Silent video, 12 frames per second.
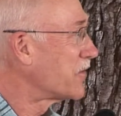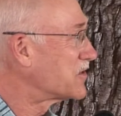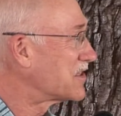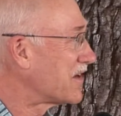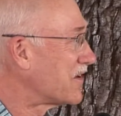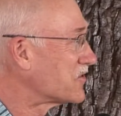
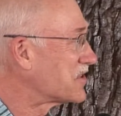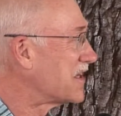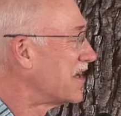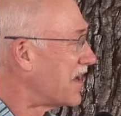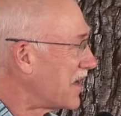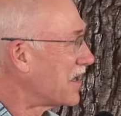cells
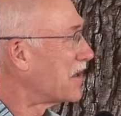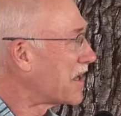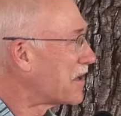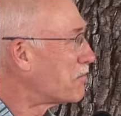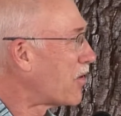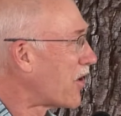
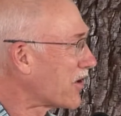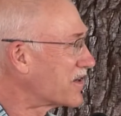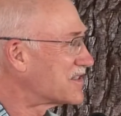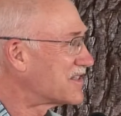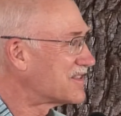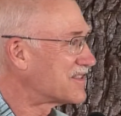in
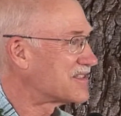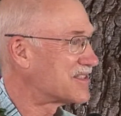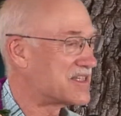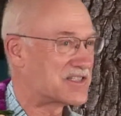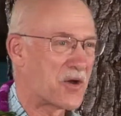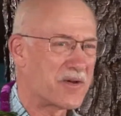Parkinson's
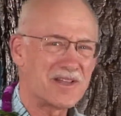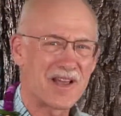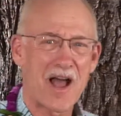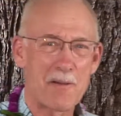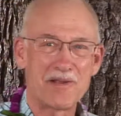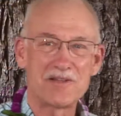disease. So,
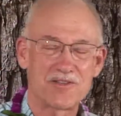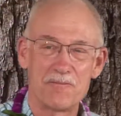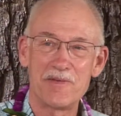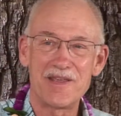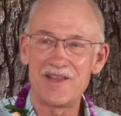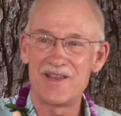to
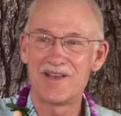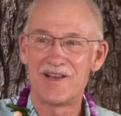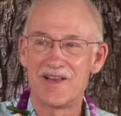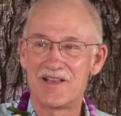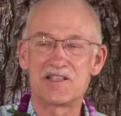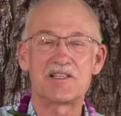me,
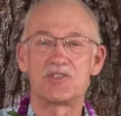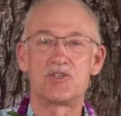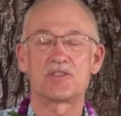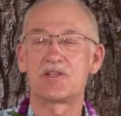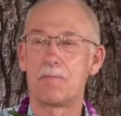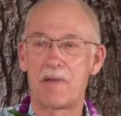this is
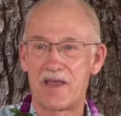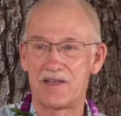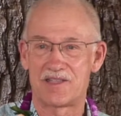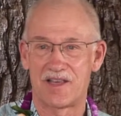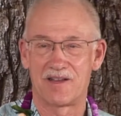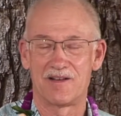just
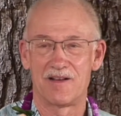amazing.